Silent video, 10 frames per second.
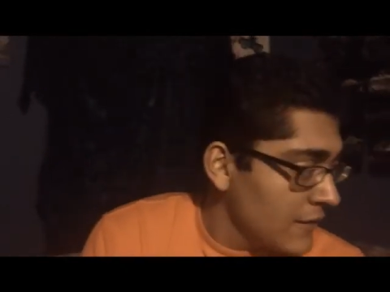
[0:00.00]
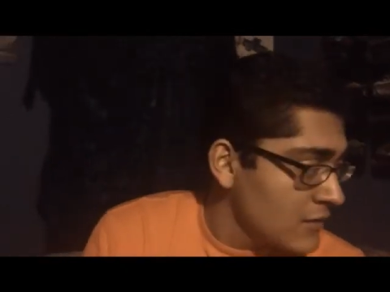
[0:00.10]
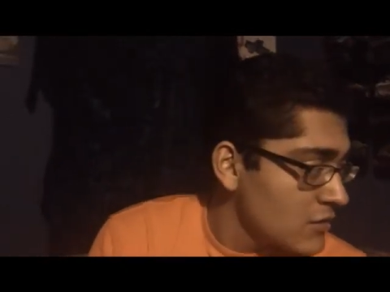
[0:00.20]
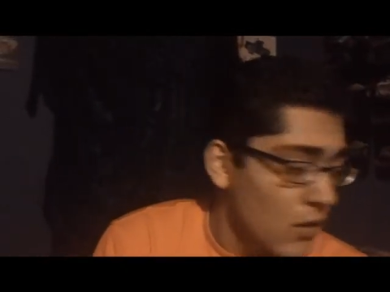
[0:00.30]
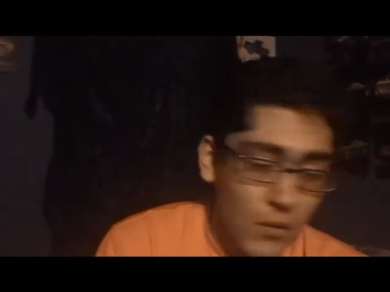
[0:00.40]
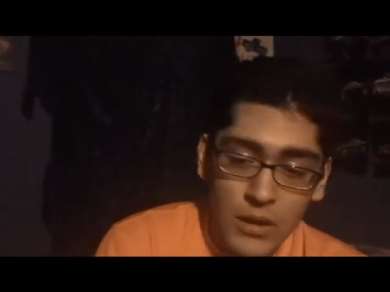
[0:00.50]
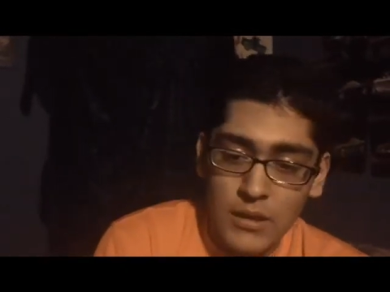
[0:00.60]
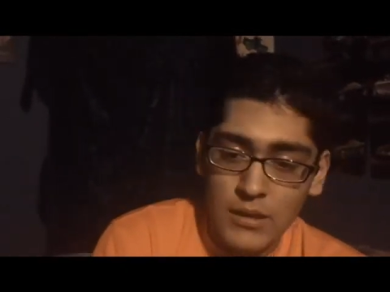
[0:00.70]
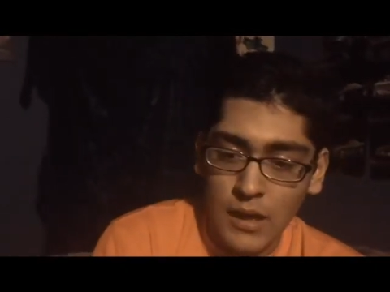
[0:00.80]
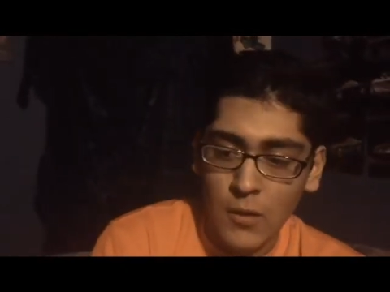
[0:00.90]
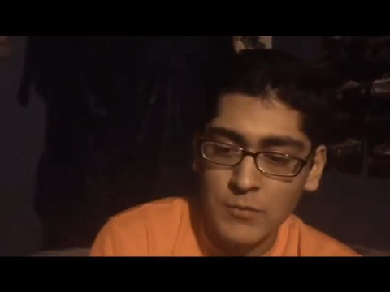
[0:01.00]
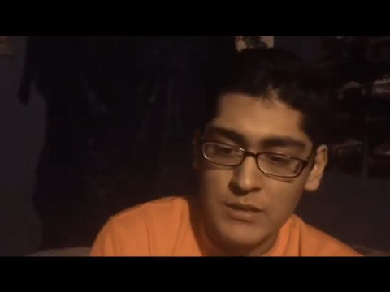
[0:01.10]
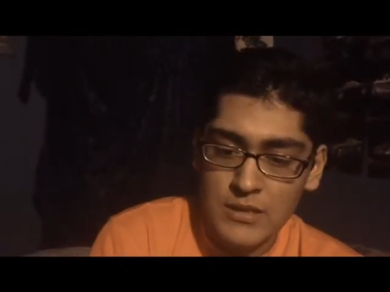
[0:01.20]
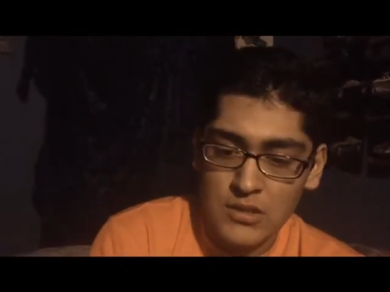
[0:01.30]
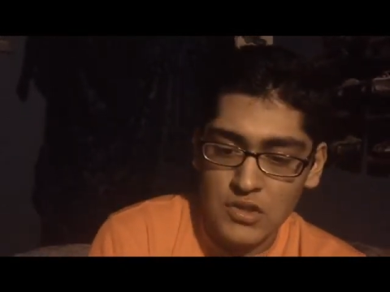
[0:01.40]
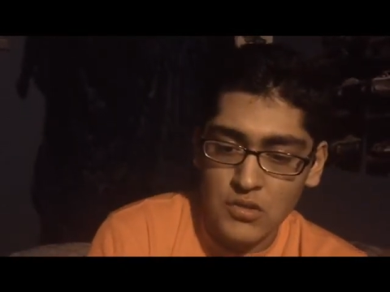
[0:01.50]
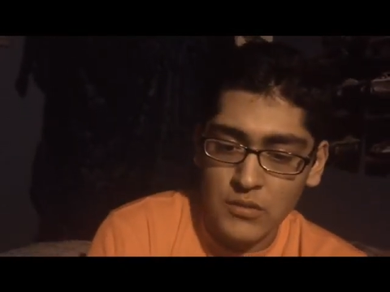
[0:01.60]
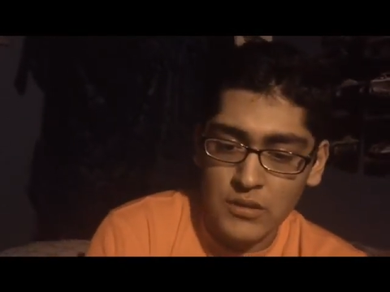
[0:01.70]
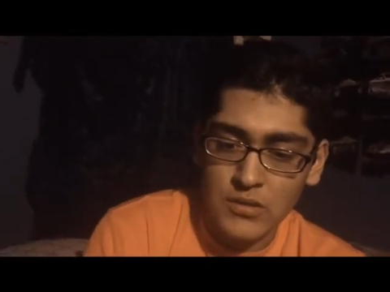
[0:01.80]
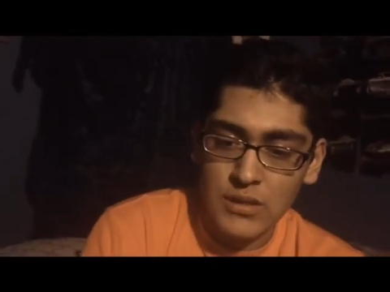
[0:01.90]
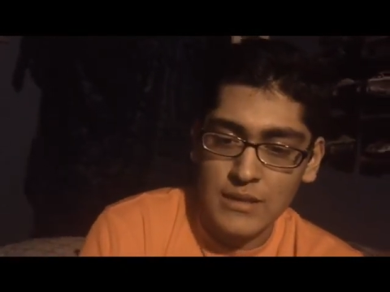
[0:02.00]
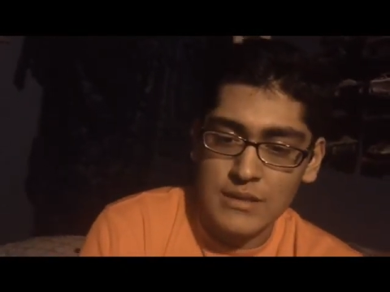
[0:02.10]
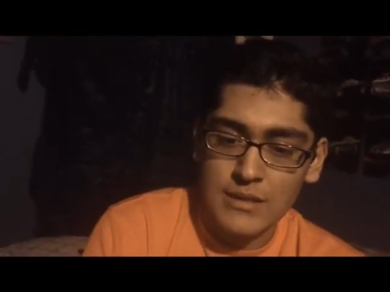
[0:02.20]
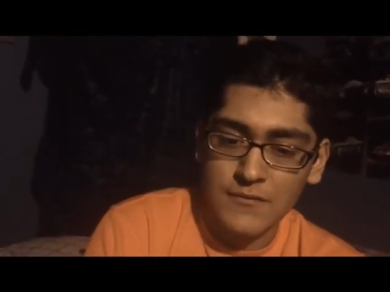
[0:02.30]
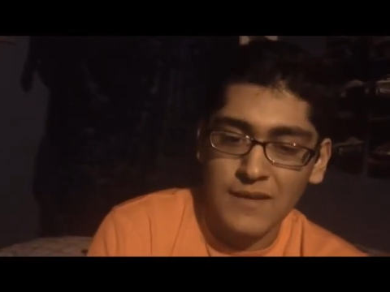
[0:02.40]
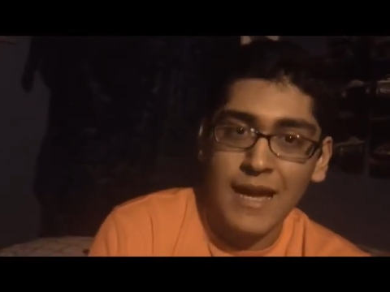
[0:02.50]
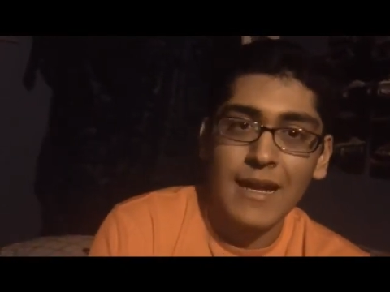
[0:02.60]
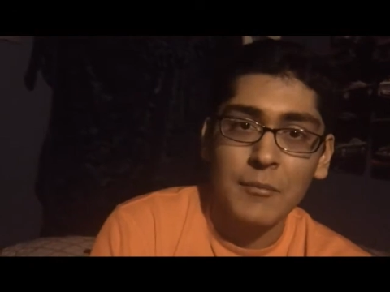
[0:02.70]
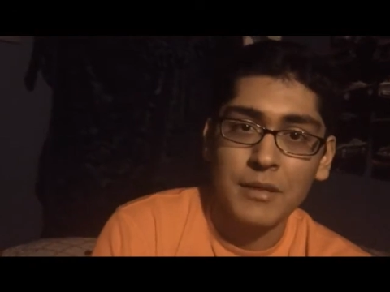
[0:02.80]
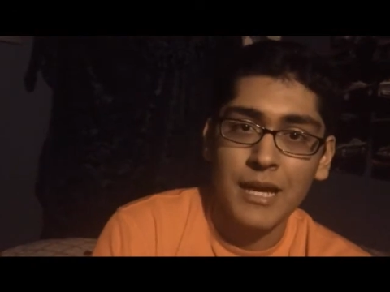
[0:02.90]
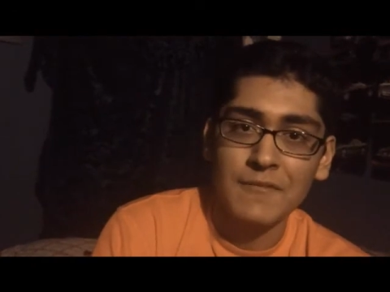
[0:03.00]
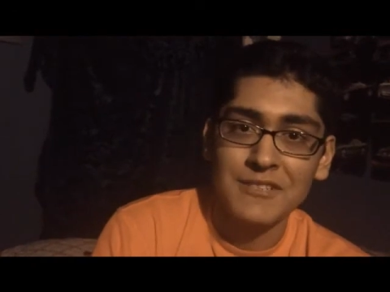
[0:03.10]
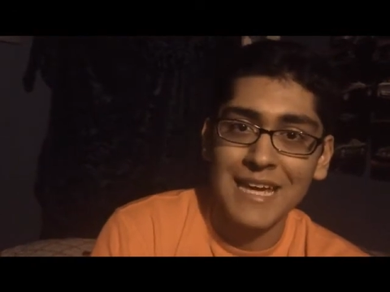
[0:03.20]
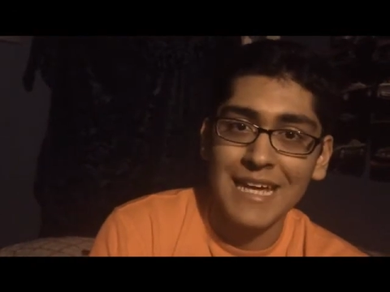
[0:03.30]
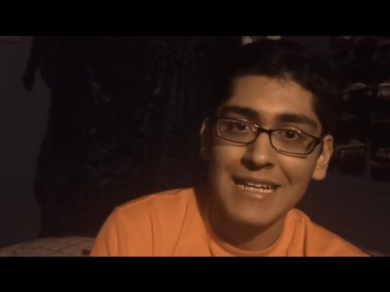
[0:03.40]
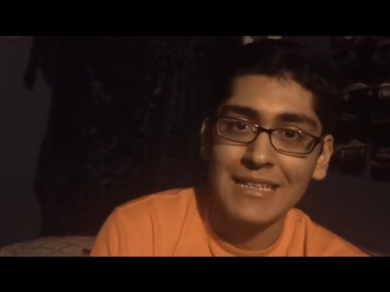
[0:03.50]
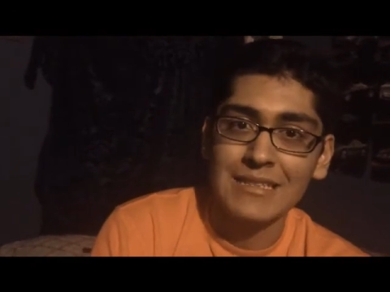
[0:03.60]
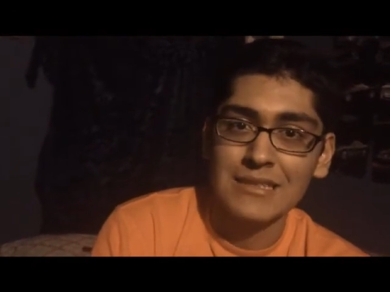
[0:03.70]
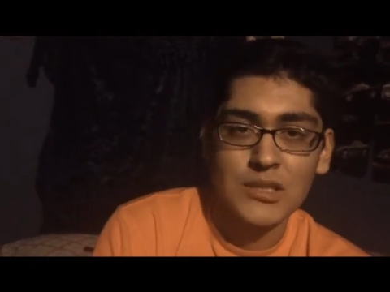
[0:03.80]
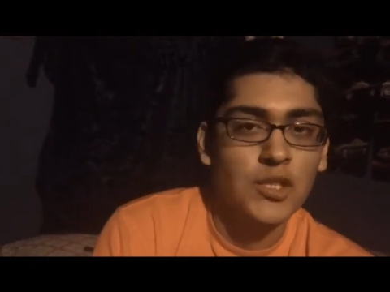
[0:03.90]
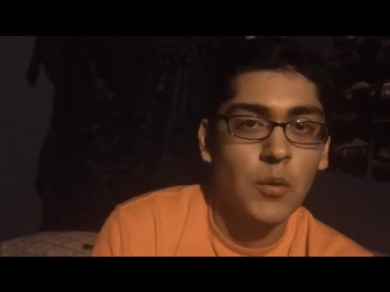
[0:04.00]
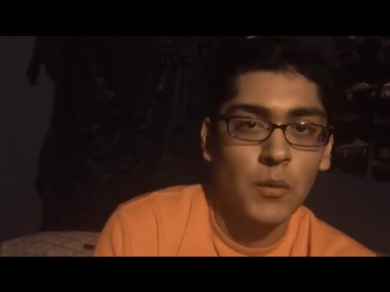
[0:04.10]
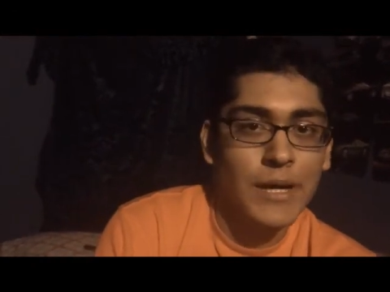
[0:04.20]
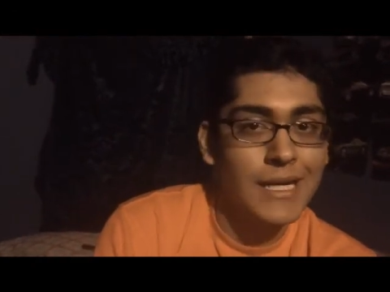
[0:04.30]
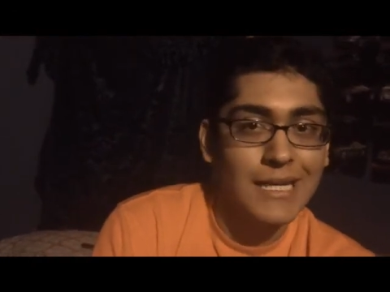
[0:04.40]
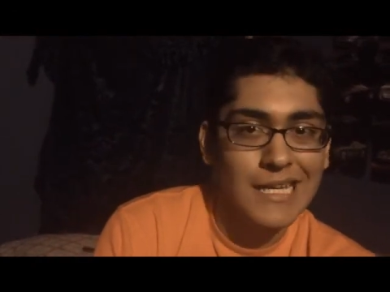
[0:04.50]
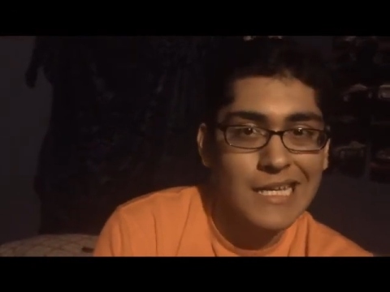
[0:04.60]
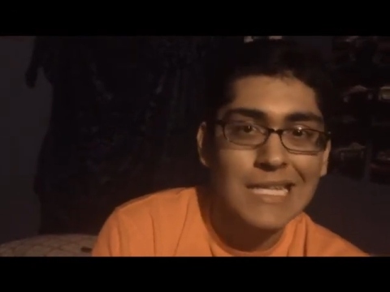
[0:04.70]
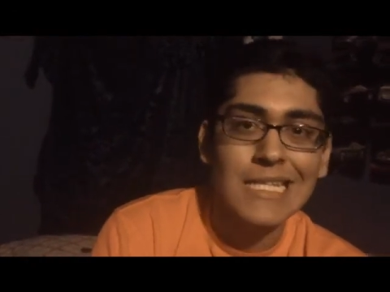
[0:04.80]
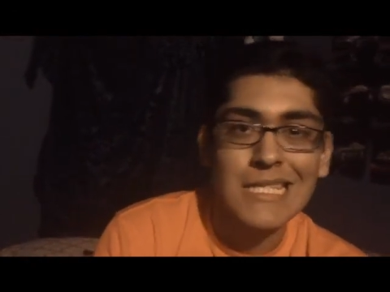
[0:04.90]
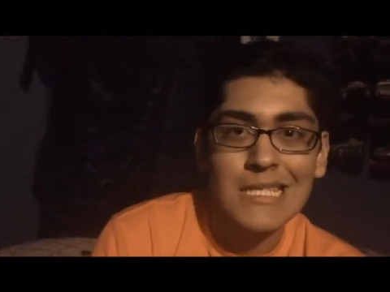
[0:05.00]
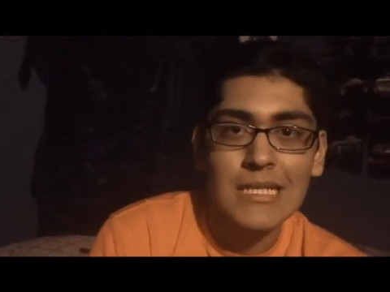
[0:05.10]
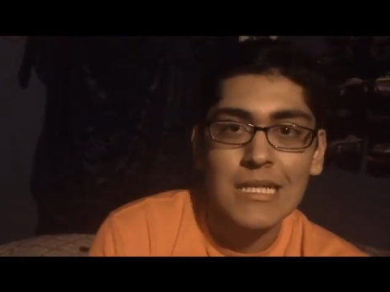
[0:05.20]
So, I hope this is a short introduction. If not, I'm going to have to edit it till where it is.